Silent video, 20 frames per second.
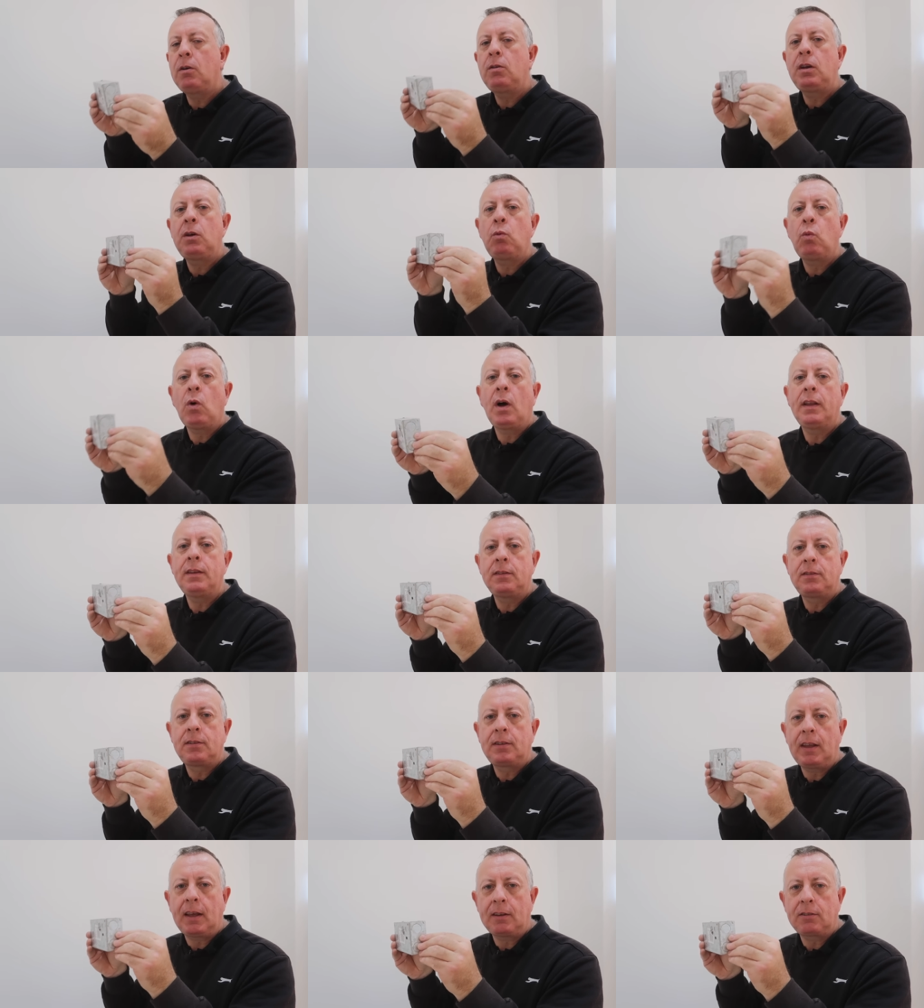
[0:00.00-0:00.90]
Only
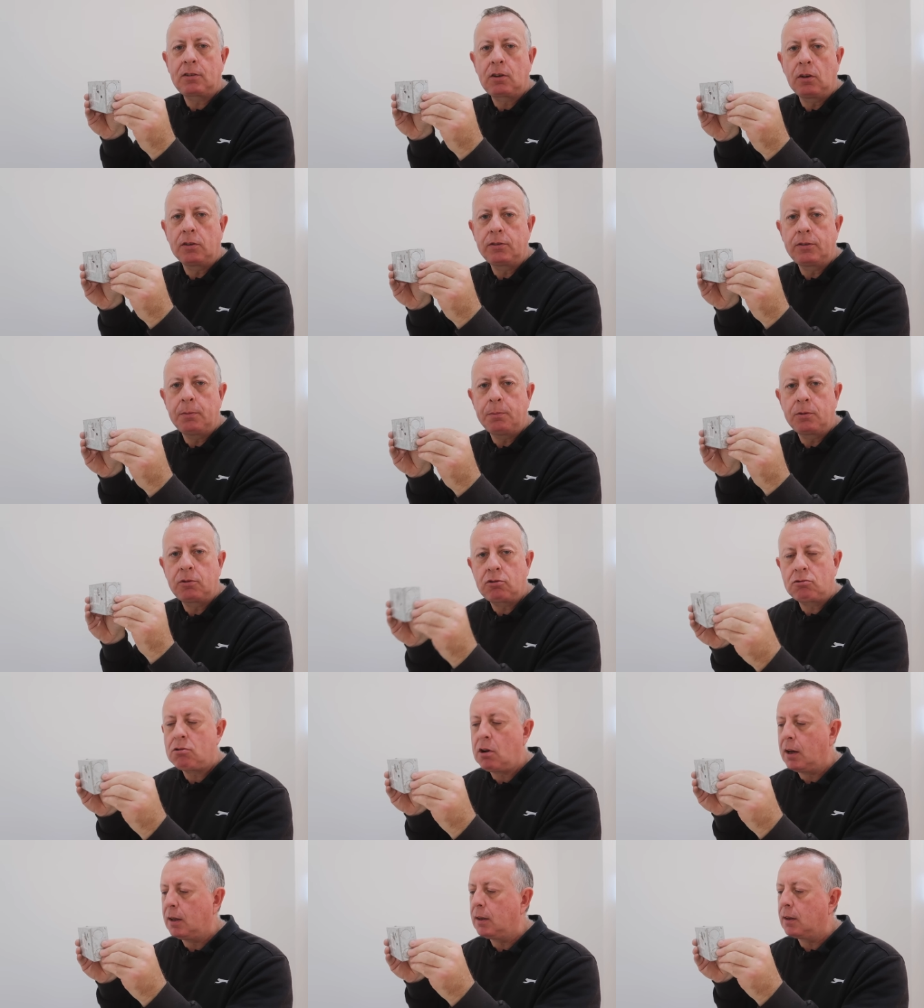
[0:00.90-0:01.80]
once that's got some
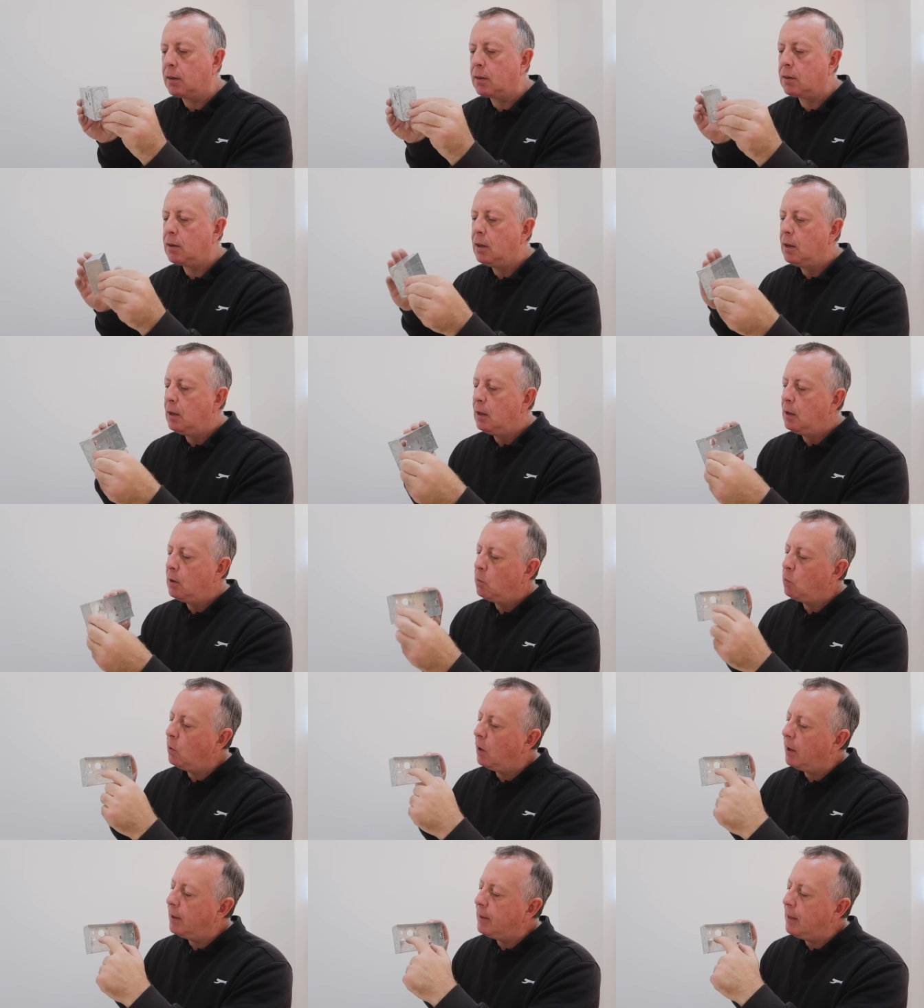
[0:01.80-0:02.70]
strength
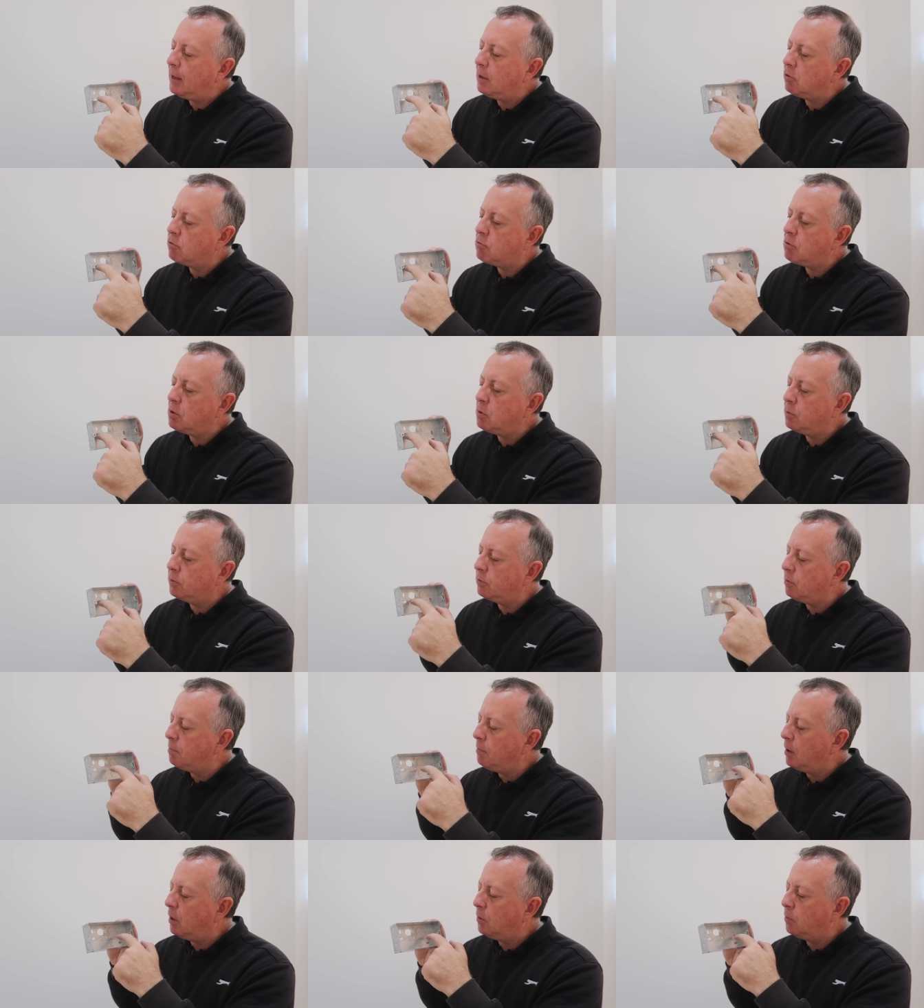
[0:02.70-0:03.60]
will I then drill
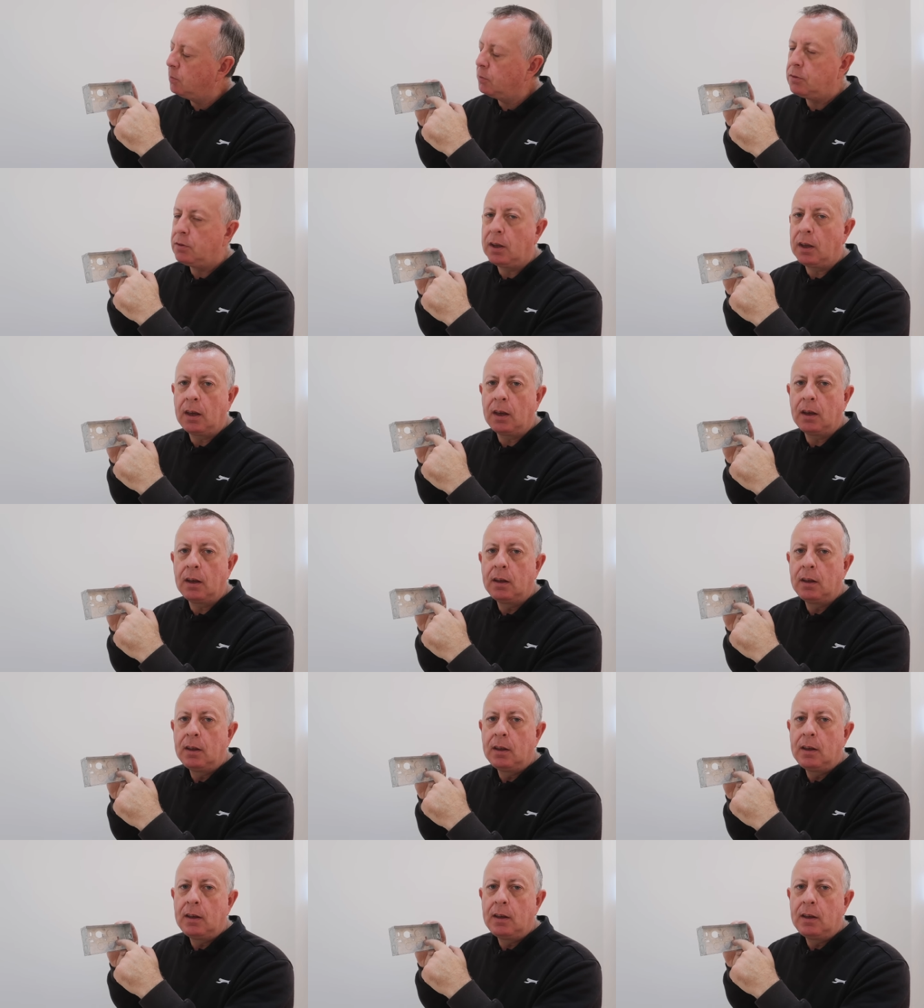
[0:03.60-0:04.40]
some holes here